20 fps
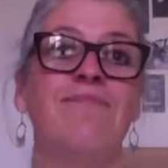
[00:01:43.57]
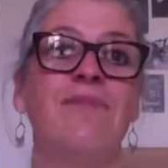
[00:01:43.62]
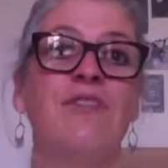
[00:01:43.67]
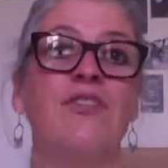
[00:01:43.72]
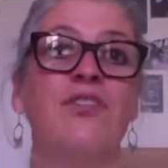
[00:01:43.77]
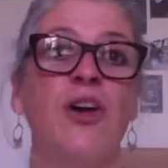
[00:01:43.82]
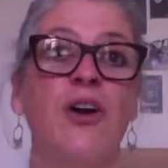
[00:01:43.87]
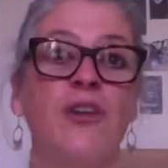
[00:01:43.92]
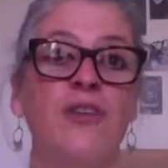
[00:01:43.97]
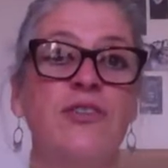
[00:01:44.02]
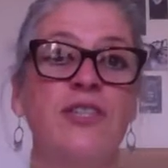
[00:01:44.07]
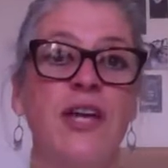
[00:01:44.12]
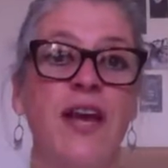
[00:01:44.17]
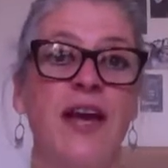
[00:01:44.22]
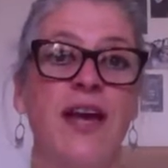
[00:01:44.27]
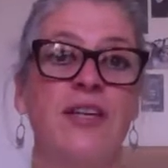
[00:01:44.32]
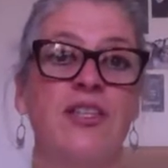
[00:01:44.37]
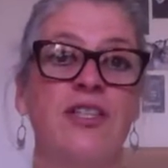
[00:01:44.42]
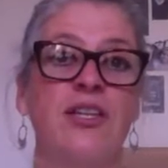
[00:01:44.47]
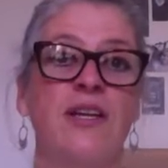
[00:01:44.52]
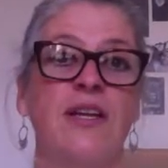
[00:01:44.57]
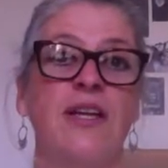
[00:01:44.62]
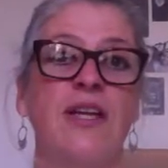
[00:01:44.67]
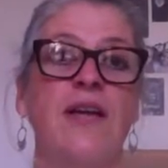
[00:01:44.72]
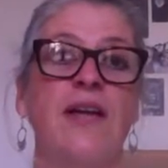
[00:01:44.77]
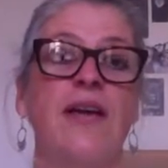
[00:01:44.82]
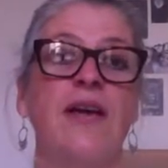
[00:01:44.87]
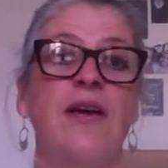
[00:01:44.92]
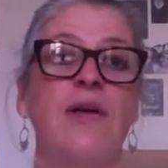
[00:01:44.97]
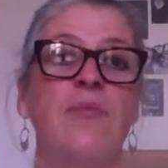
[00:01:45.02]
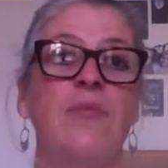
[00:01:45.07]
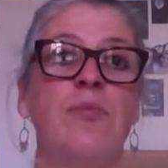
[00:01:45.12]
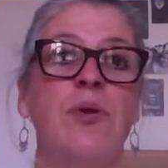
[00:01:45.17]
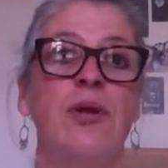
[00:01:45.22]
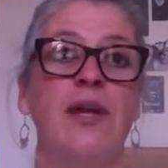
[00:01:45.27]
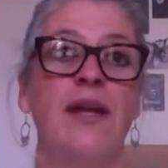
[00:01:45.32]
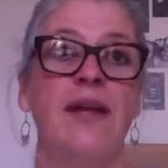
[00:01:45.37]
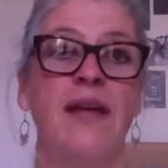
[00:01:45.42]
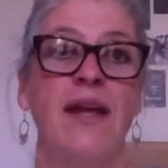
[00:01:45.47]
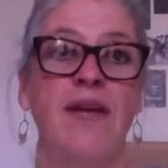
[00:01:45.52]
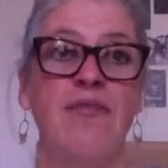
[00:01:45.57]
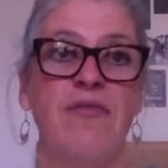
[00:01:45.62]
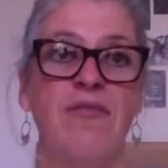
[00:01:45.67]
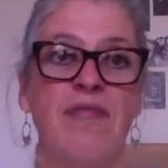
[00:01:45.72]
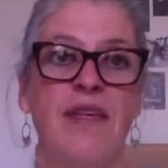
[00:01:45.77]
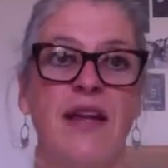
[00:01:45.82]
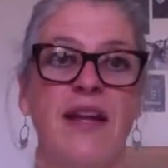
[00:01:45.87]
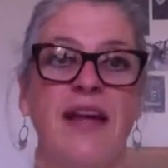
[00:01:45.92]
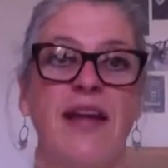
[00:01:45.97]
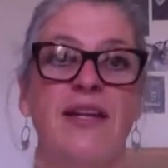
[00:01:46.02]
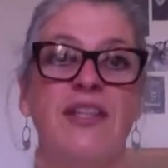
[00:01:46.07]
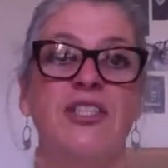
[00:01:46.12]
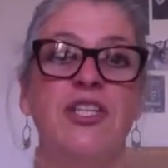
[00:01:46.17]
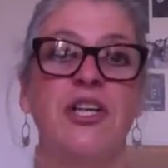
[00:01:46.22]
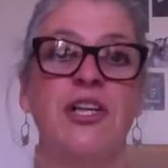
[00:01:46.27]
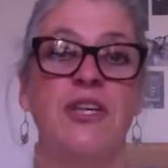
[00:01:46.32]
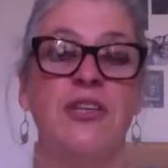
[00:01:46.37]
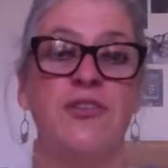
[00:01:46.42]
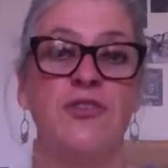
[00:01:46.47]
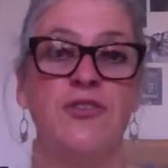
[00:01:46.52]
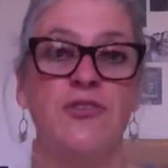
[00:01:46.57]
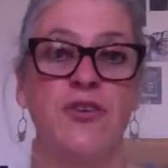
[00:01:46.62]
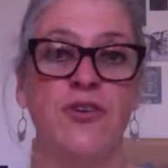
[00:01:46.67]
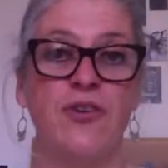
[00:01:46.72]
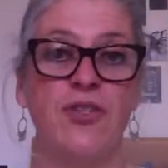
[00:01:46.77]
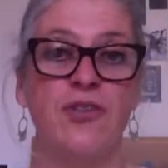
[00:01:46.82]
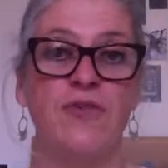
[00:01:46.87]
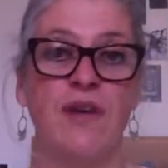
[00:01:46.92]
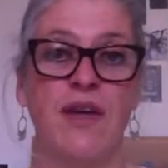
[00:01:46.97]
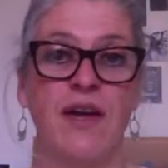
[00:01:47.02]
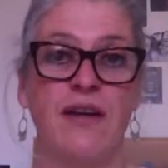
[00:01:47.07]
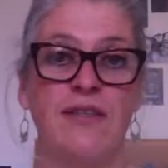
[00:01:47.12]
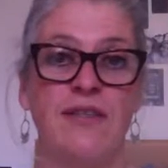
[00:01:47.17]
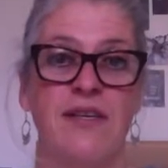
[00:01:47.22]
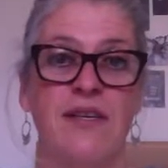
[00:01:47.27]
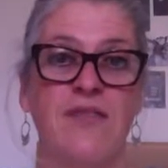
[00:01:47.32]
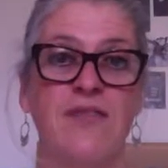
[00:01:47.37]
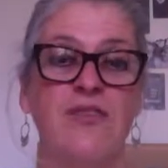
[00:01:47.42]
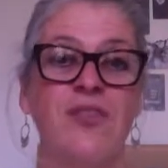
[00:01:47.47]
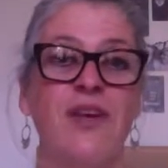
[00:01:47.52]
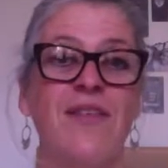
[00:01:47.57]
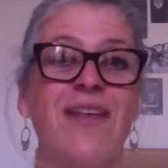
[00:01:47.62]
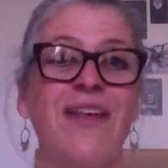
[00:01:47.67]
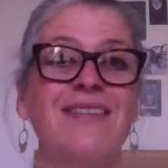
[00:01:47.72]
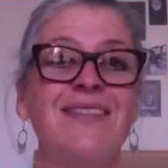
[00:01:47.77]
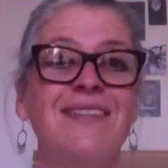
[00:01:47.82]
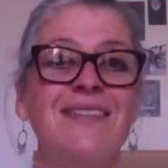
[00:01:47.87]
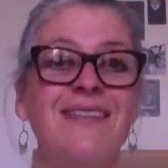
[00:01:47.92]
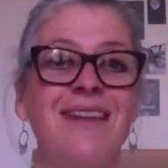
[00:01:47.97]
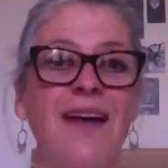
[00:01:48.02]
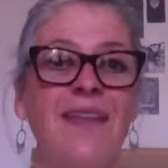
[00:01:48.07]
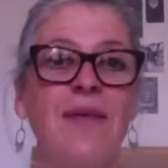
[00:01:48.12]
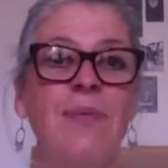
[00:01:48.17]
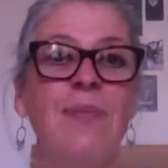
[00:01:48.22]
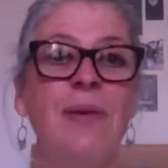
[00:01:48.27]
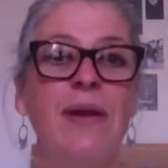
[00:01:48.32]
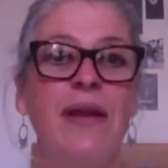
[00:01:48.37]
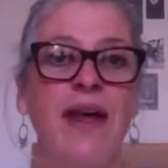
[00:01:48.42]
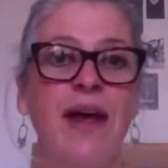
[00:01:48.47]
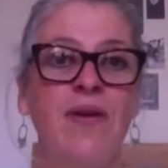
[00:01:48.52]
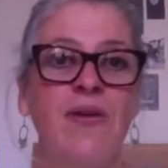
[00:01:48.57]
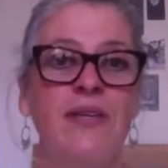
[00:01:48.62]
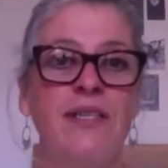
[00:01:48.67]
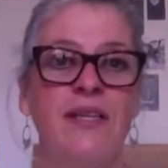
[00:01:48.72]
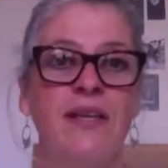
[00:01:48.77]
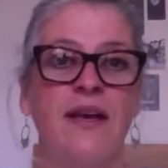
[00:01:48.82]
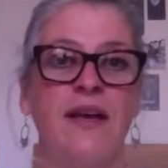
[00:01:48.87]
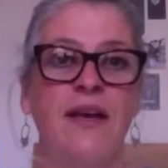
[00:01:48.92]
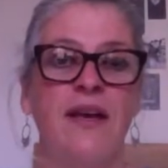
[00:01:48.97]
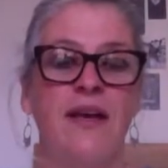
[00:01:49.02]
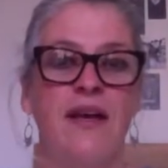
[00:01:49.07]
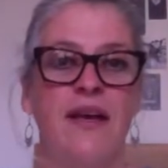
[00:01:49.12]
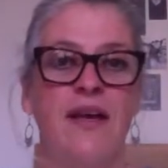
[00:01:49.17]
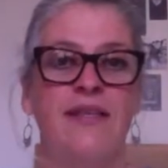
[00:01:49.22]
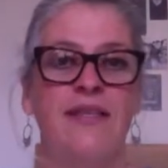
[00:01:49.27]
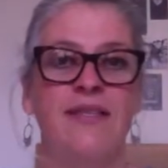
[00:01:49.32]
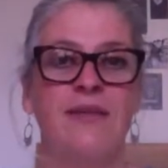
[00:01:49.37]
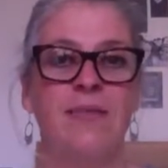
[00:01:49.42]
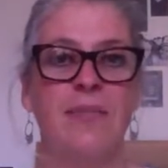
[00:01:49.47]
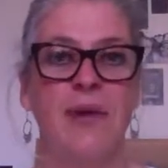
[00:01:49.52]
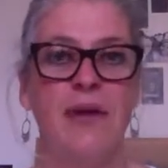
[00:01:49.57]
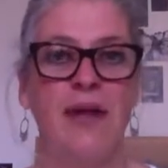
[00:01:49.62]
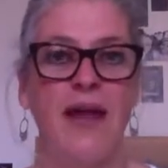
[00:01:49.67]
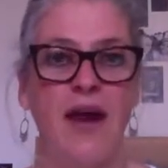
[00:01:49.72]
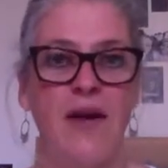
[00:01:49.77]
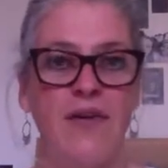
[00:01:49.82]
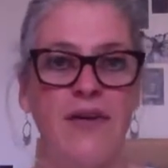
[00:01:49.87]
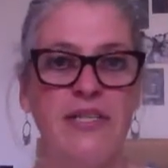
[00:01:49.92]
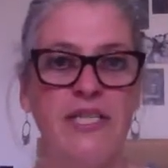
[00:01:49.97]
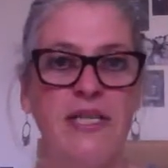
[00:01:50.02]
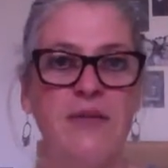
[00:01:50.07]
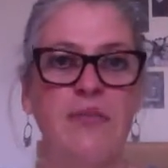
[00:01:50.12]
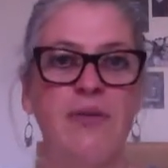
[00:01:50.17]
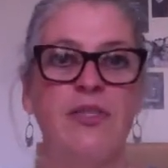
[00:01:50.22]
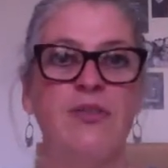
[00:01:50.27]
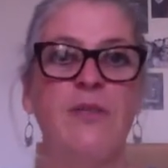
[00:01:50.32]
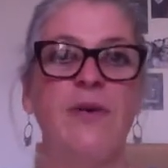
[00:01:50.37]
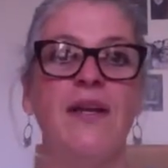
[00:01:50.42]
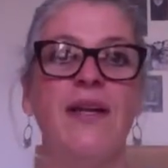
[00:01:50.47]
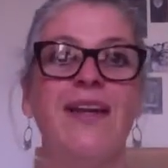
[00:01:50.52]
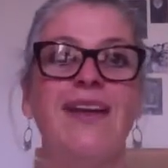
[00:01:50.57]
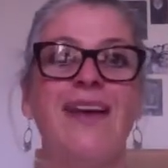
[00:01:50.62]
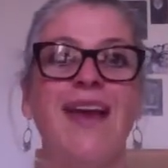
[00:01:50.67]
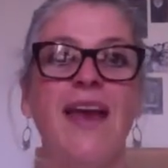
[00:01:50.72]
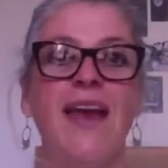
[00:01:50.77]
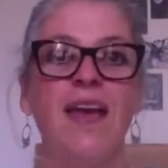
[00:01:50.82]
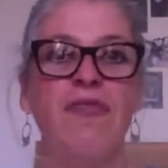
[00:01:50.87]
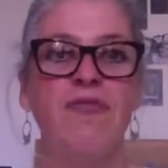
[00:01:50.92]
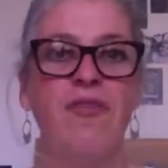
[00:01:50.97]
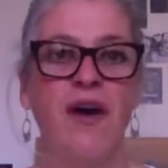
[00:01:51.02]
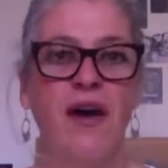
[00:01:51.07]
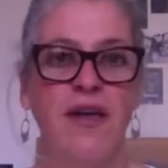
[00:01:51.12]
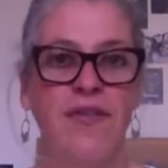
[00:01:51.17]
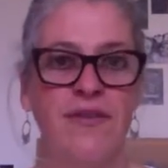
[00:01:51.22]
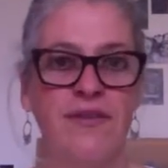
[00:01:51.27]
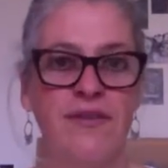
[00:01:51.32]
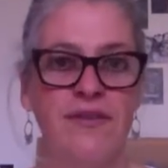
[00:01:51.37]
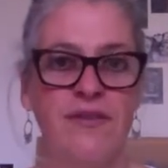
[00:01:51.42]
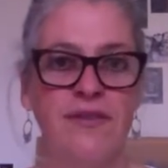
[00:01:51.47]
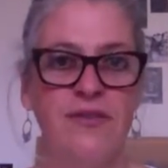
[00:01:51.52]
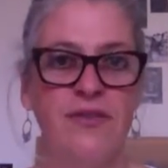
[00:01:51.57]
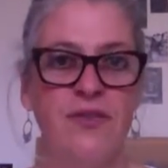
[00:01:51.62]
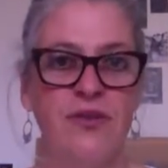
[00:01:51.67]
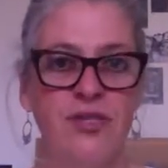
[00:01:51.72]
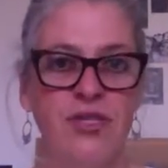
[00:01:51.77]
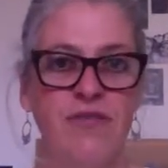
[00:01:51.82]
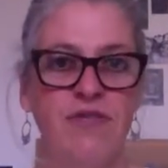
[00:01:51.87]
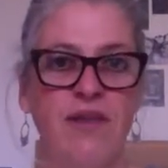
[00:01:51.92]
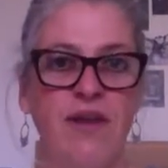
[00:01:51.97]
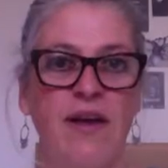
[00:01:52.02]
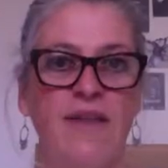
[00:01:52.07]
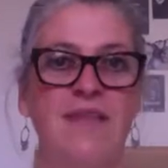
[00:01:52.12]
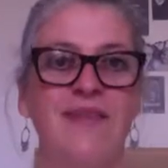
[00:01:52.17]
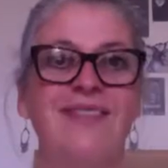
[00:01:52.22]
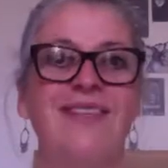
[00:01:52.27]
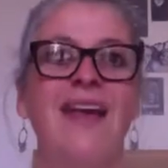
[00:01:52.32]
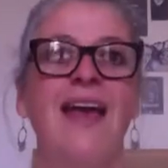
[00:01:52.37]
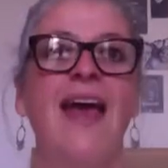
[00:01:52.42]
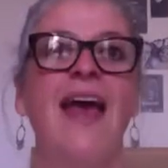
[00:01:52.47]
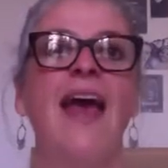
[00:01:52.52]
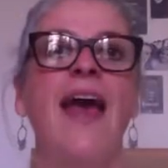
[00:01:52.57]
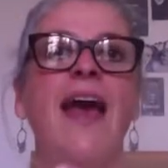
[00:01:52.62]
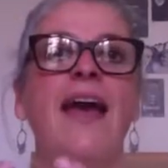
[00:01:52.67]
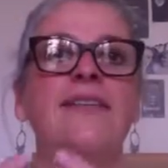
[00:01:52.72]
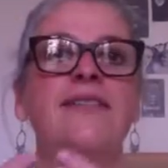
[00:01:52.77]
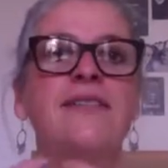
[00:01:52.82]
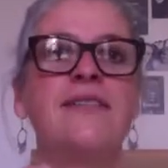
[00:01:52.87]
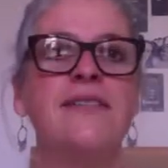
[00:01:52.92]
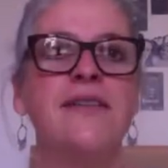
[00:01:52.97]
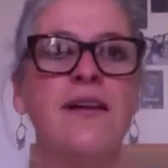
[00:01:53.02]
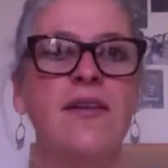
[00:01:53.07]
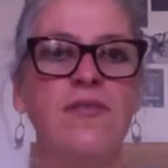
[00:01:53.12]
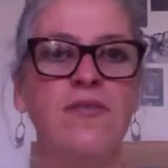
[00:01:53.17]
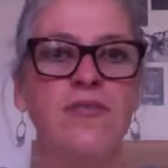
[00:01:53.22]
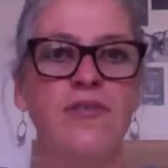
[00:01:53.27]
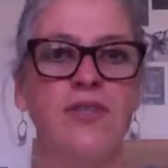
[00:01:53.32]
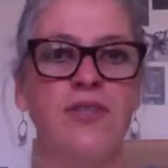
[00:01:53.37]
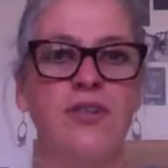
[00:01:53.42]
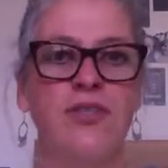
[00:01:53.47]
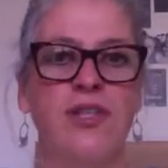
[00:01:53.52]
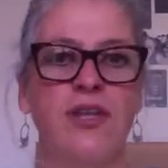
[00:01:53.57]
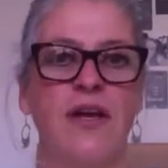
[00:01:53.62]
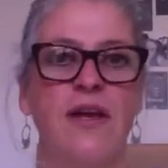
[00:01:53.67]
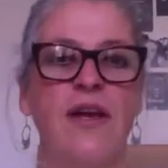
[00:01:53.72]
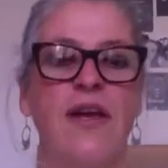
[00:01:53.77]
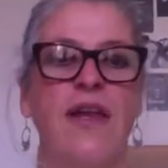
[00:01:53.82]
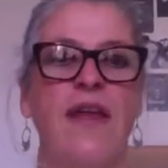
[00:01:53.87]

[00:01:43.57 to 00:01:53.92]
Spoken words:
don't actually put enough of that energy into nurturing ourselves. So that's another polarity. It's the polarity between care for others, nurture for others, and self-nurture.